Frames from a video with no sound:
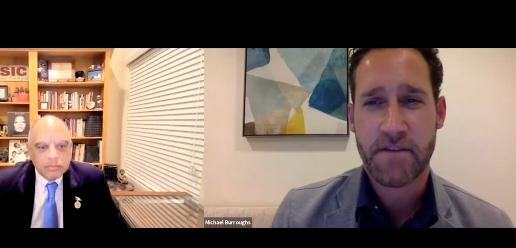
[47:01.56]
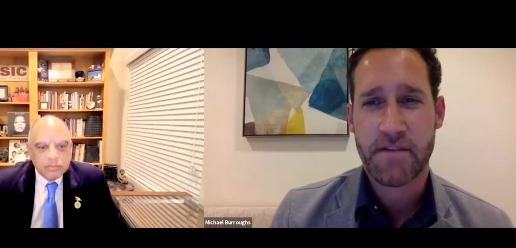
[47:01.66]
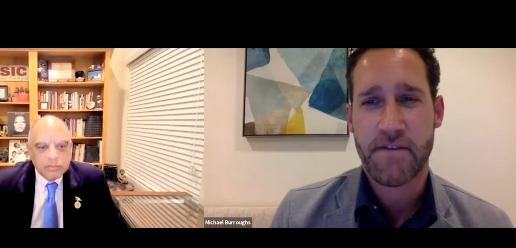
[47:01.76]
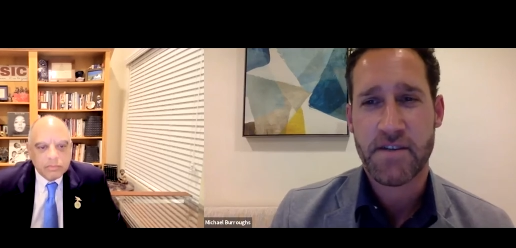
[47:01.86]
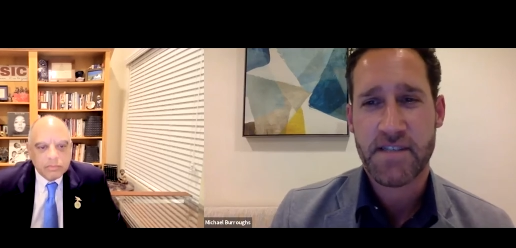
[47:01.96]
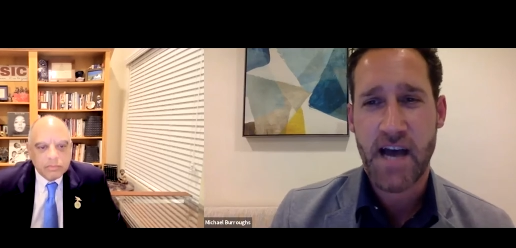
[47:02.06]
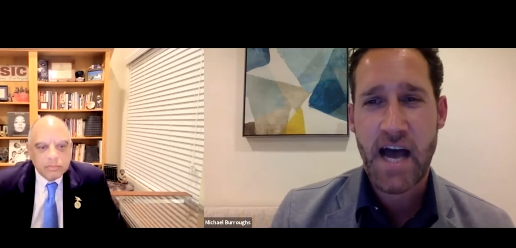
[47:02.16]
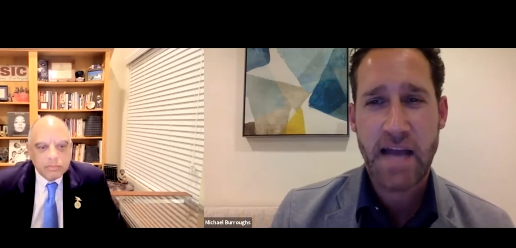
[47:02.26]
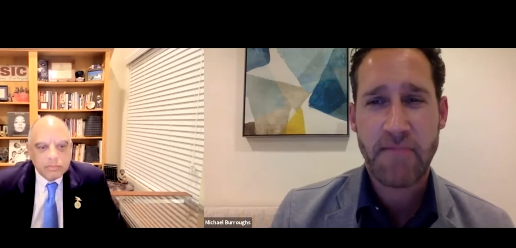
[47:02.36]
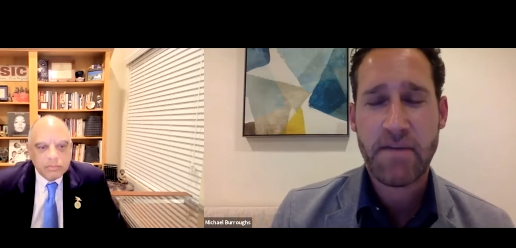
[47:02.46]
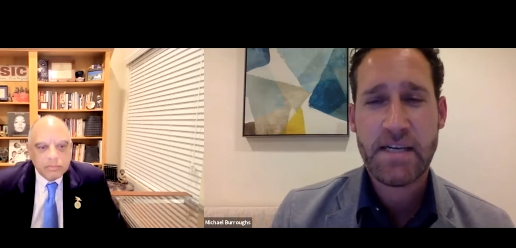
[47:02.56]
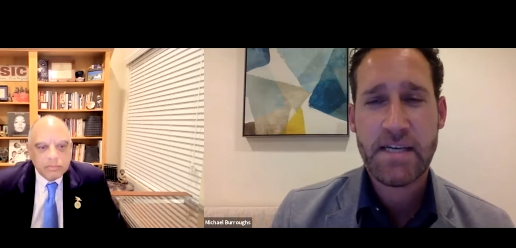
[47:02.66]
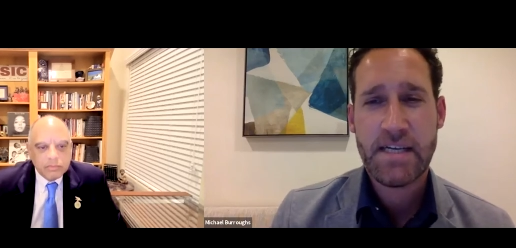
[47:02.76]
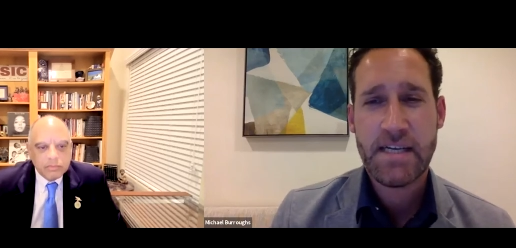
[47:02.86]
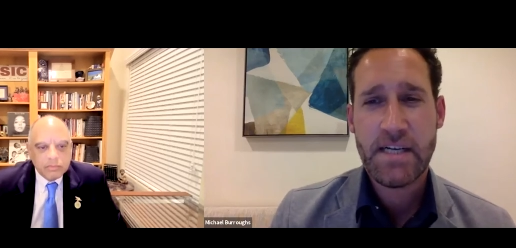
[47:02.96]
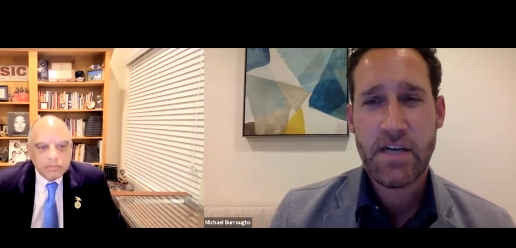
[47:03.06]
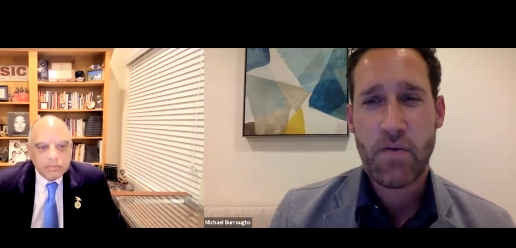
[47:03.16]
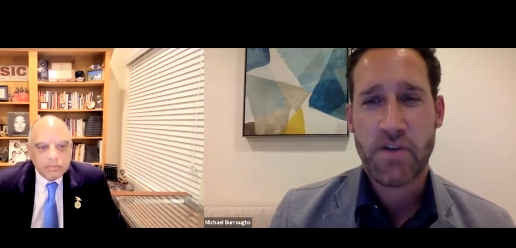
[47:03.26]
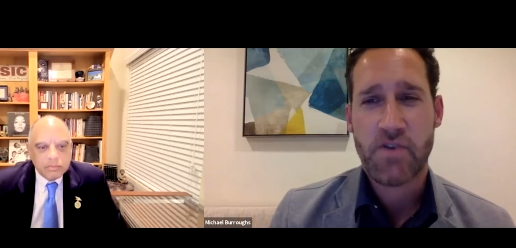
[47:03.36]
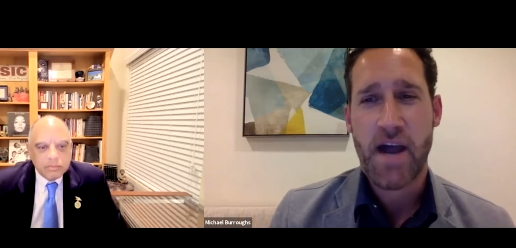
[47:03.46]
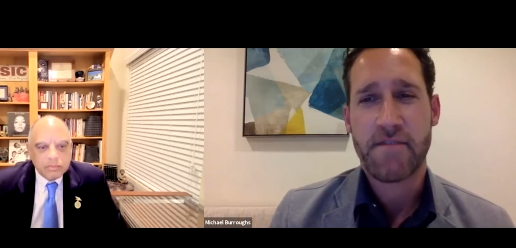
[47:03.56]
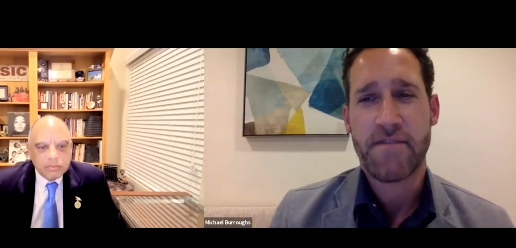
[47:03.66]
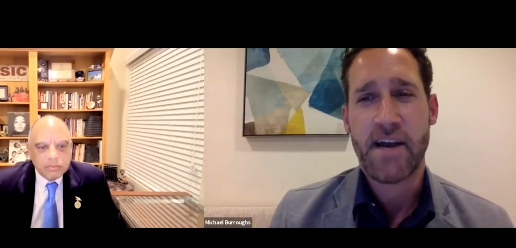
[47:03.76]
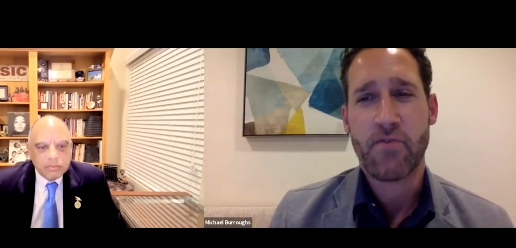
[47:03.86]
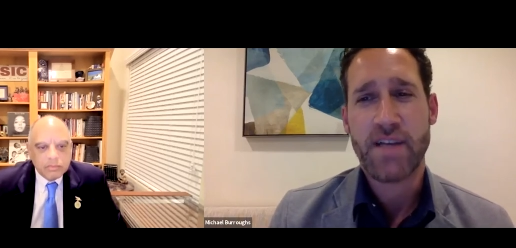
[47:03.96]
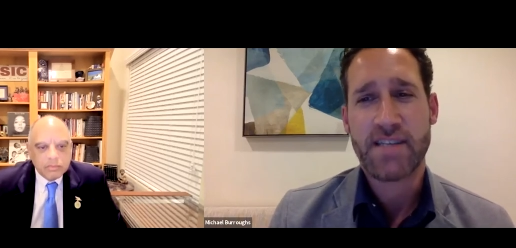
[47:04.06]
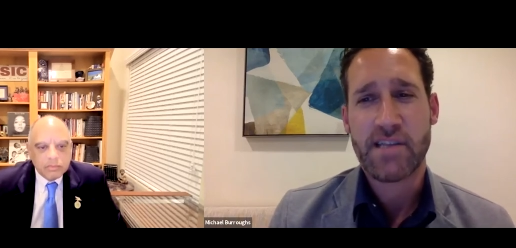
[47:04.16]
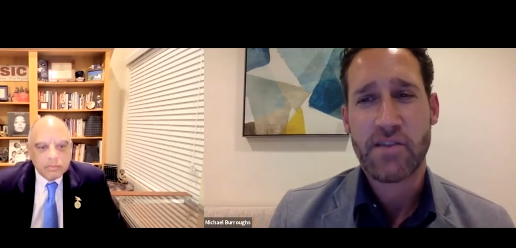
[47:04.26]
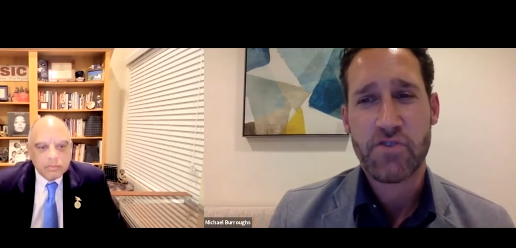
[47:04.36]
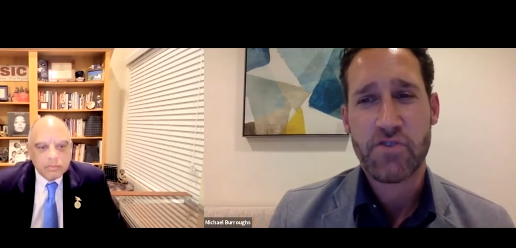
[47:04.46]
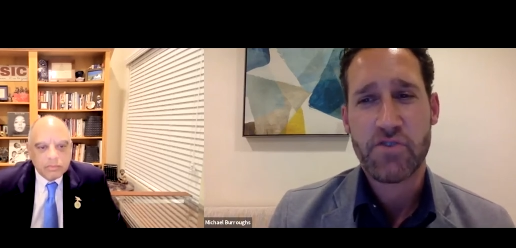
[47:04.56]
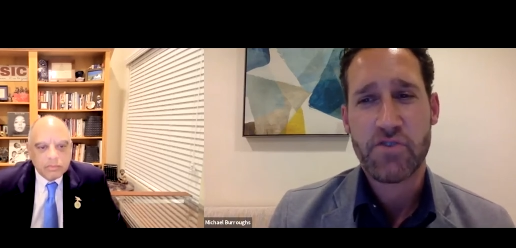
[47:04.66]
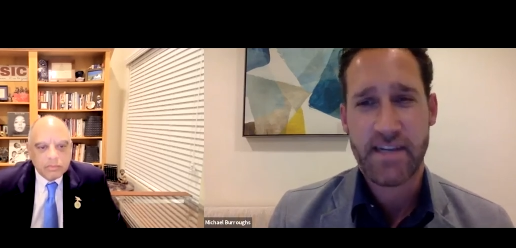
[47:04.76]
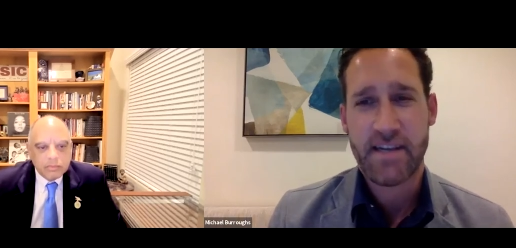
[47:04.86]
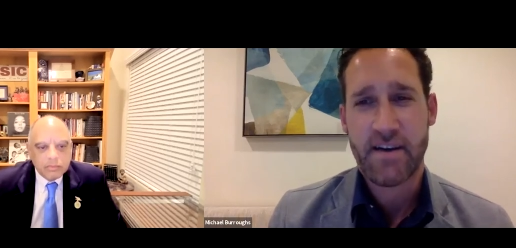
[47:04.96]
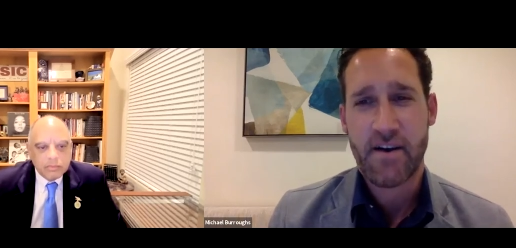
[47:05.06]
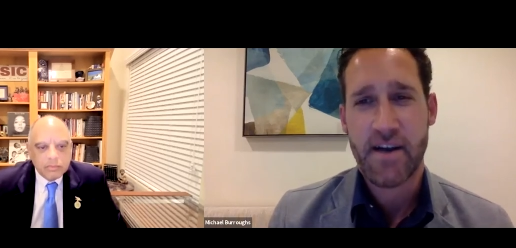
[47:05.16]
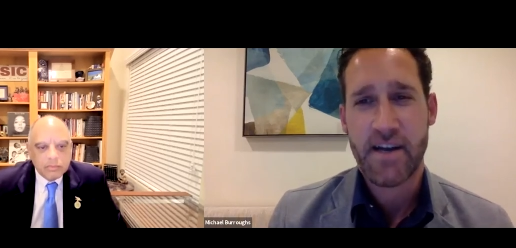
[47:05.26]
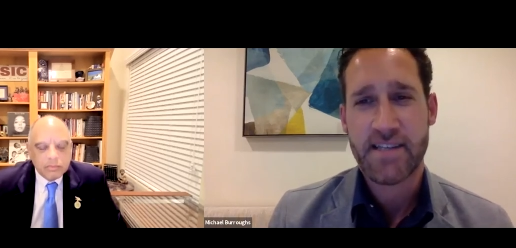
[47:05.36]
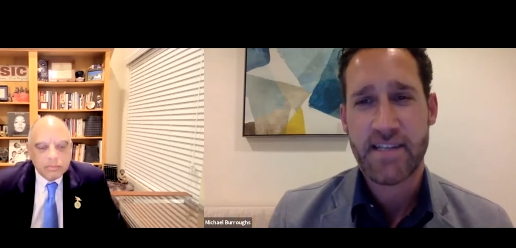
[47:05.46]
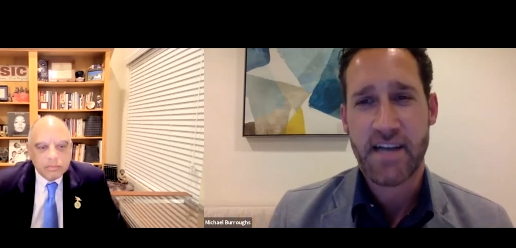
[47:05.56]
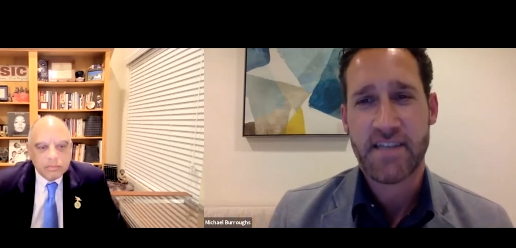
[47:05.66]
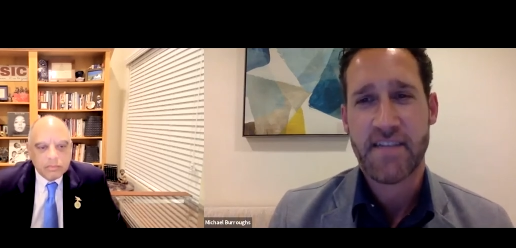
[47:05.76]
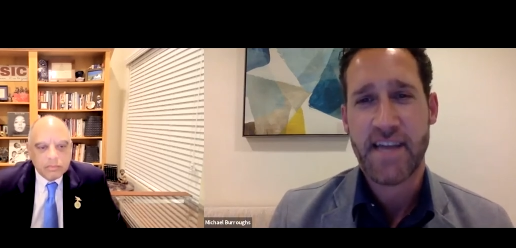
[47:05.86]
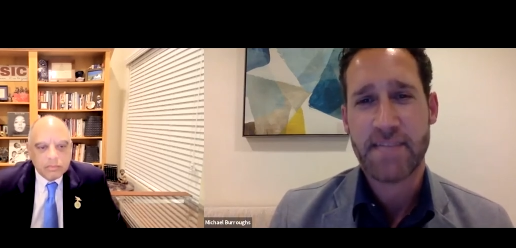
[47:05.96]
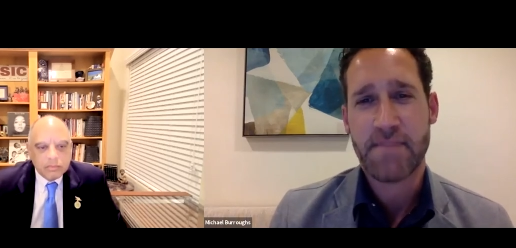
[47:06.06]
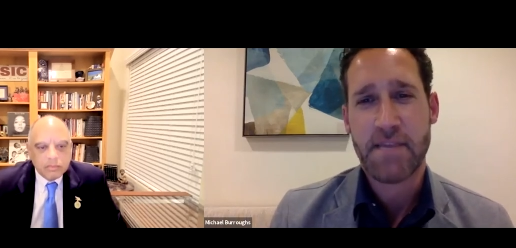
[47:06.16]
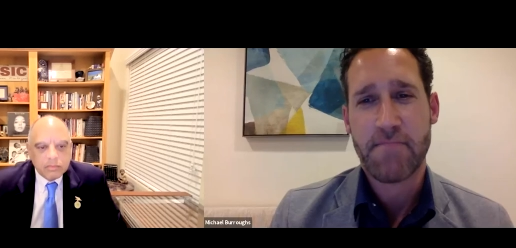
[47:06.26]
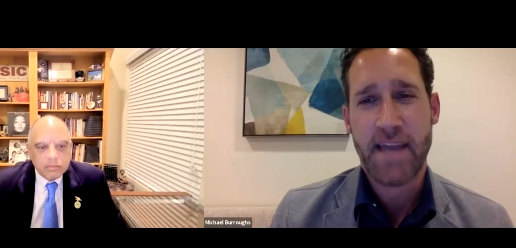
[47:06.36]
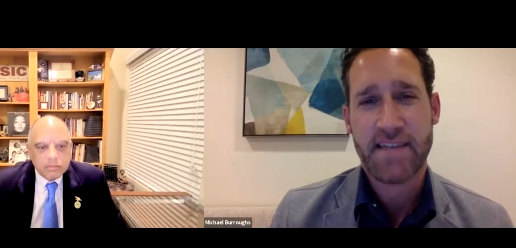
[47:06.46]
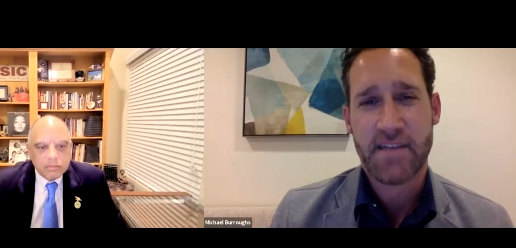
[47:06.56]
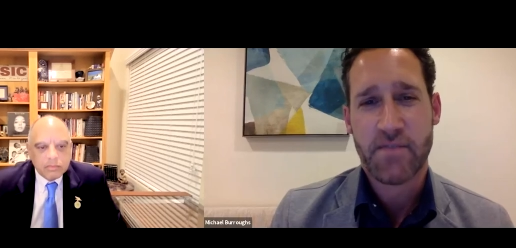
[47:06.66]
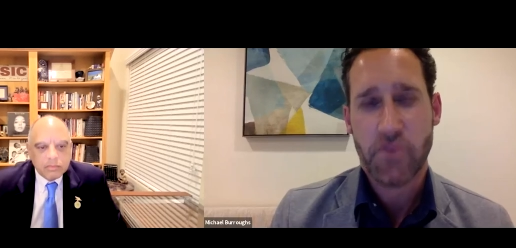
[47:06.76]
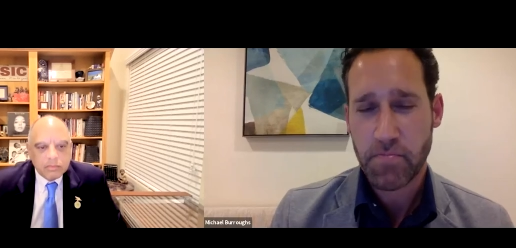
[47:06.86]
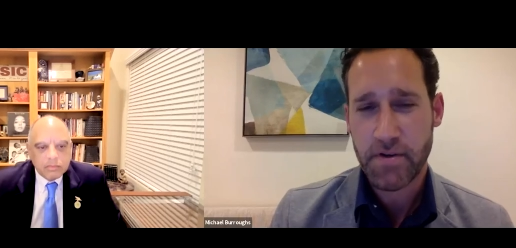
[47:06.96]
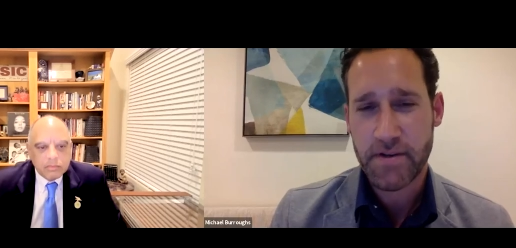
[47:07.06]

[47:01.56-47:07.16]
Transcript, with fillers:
Speaker 1: for the first time while trying to find a resolution on a discussion that is being made as a group?